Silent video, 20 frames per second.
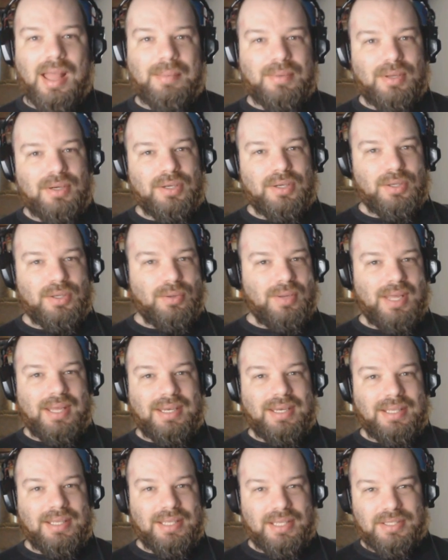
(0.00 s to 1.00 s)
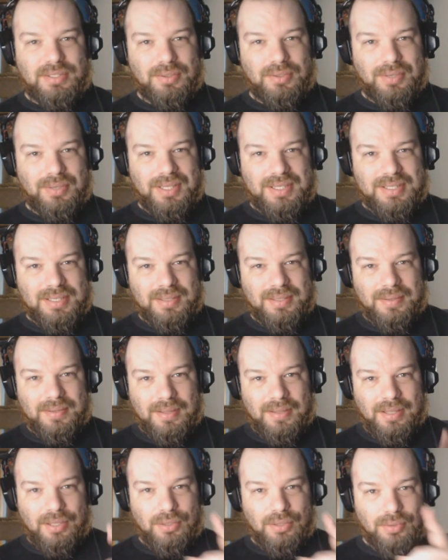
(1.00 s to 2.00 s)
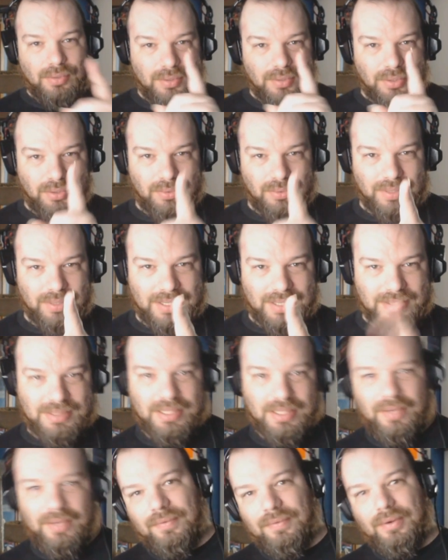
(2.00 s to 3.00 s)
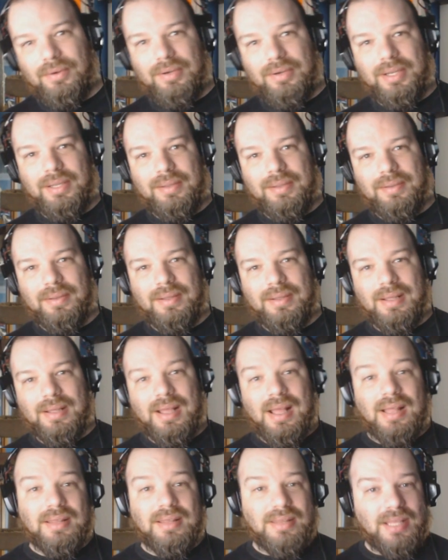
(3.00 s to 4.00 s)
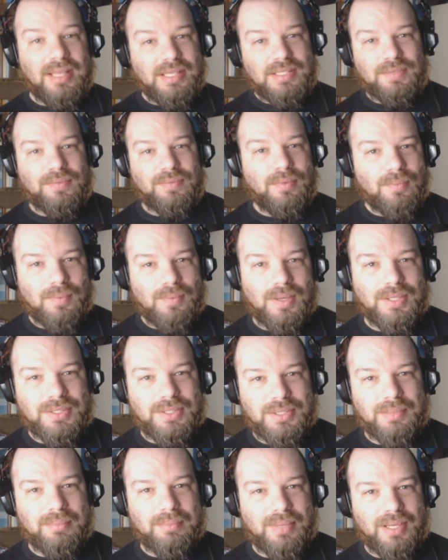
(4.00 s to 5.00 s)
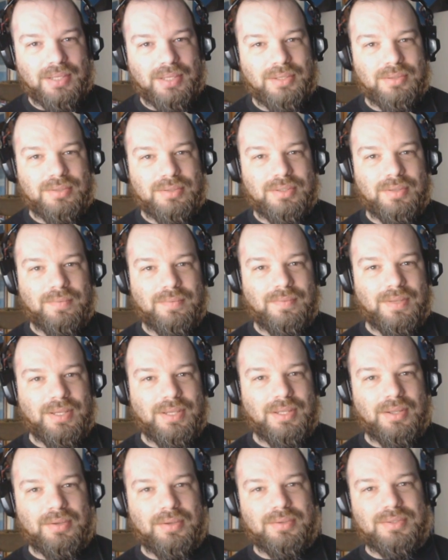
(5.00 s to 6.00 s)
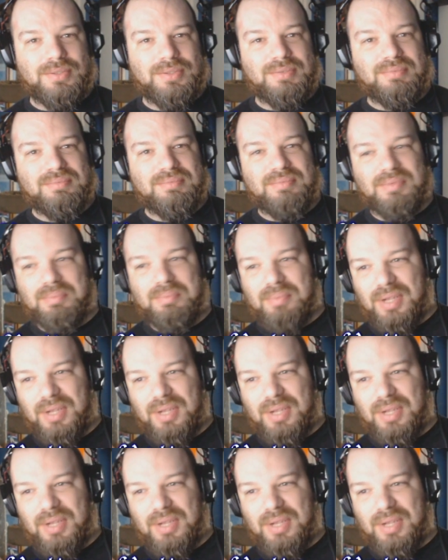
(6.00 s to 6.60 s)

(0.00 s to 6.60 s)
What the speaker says: I'm gonna go ahead and get to it. You guys stay furry. Thanks for watching my YouTube videos.